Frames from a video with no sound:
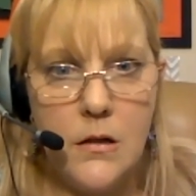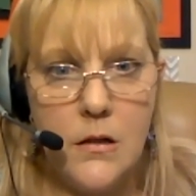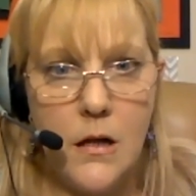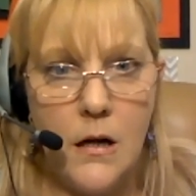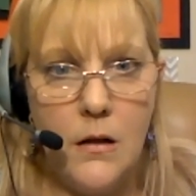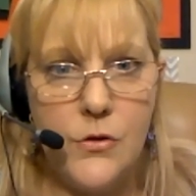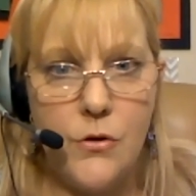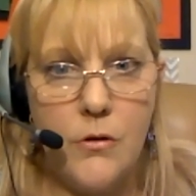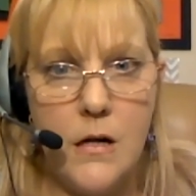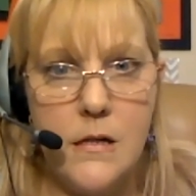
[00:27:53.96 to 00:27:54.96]
Catalogs
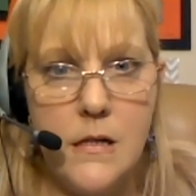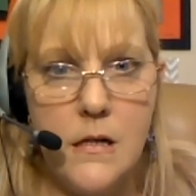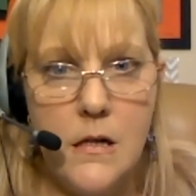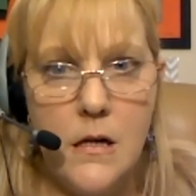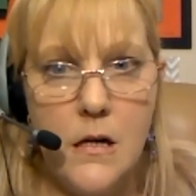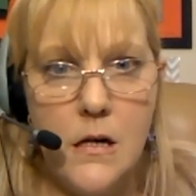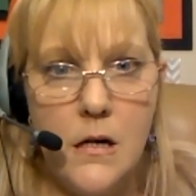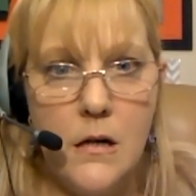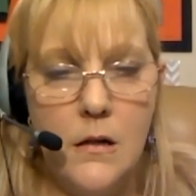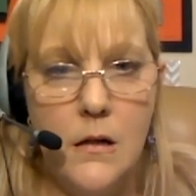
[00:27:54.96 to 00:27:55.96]
are a good
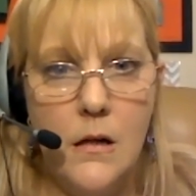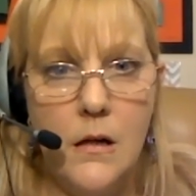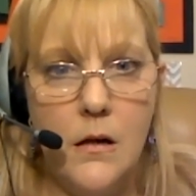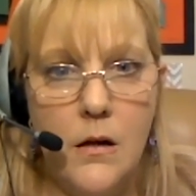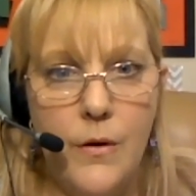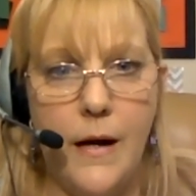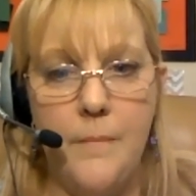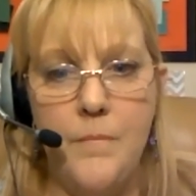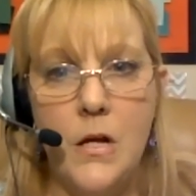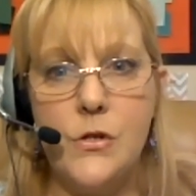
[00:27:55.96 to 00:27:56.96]
idea. Okay,
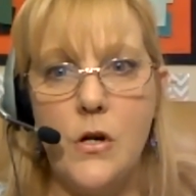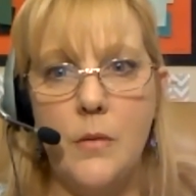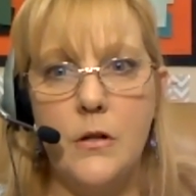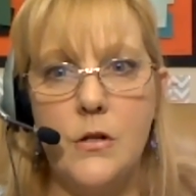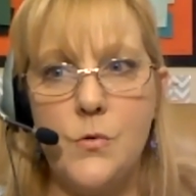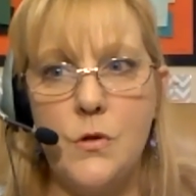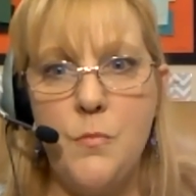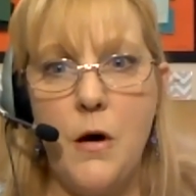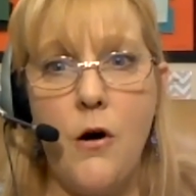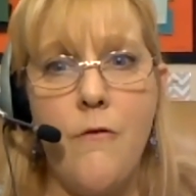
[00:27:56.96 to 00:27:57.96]
so I'm going to
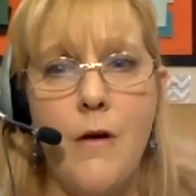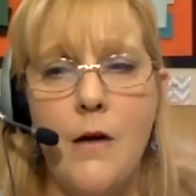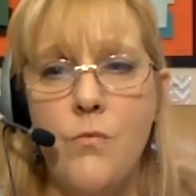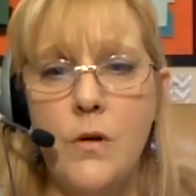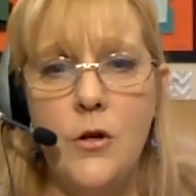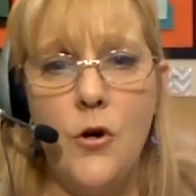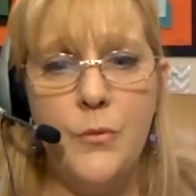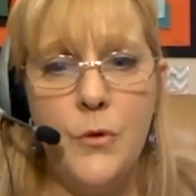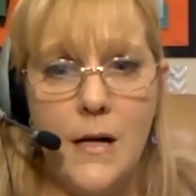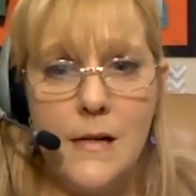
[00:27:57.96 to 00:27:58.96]
switch back over. I really
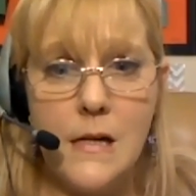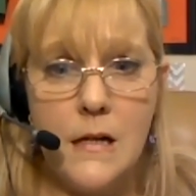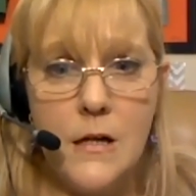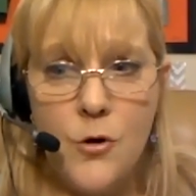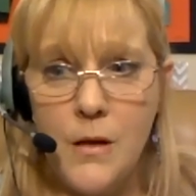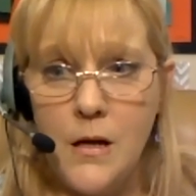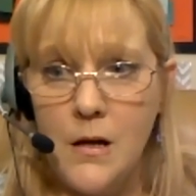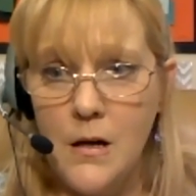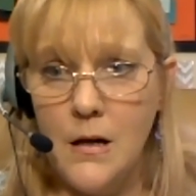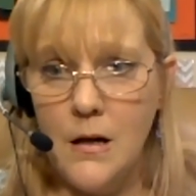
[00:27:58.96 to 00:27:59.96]
hope you guys can hear me.
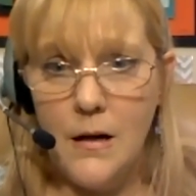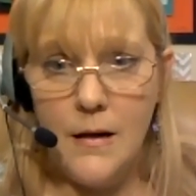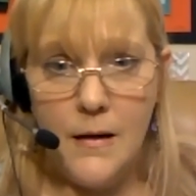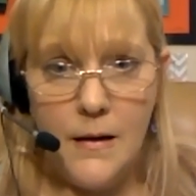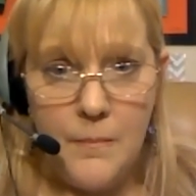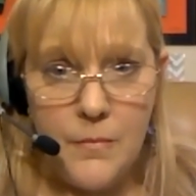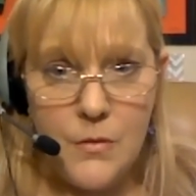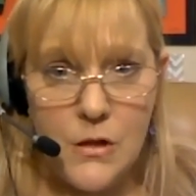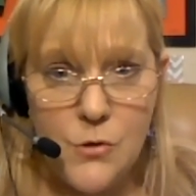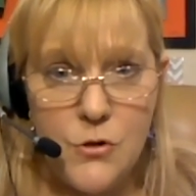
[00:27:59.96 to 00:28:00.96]
Um, I'm
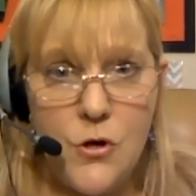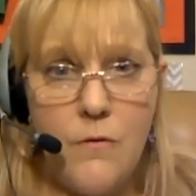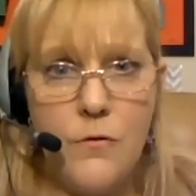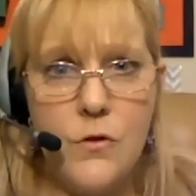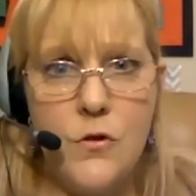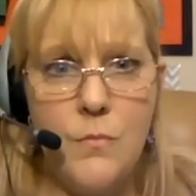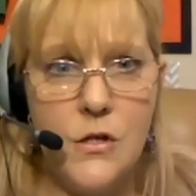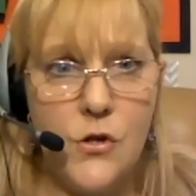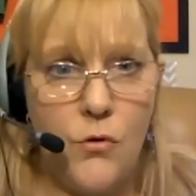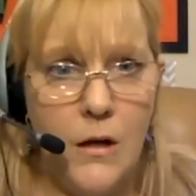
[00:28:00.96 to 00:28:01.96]
going to switch over to my
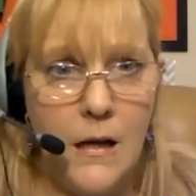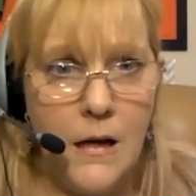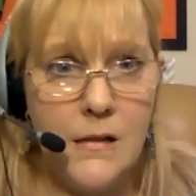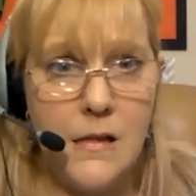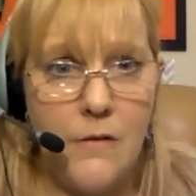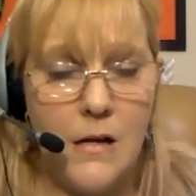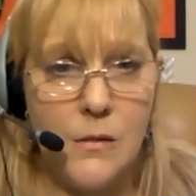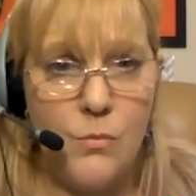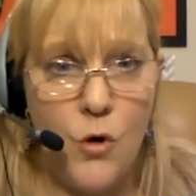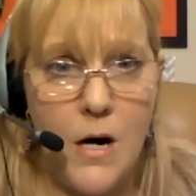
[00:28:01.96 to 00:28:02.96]
screen again because I've got
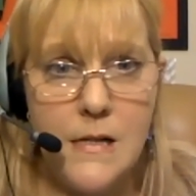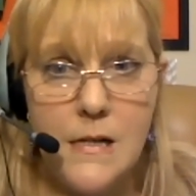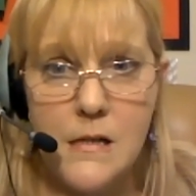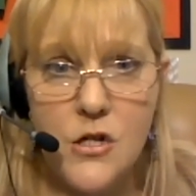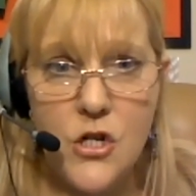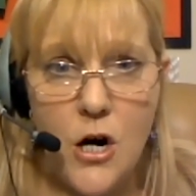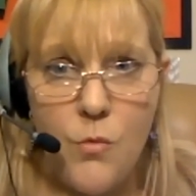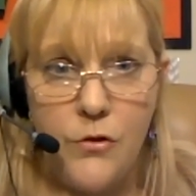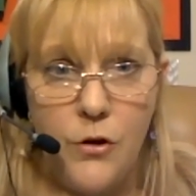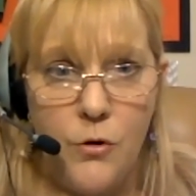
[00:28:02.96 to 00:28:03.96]
some more ideas to share
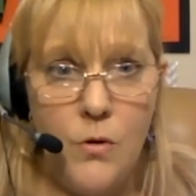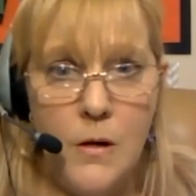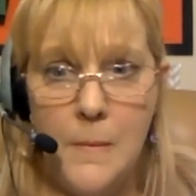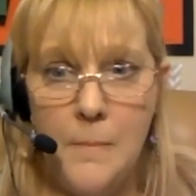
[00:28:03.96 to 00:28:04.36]
with you.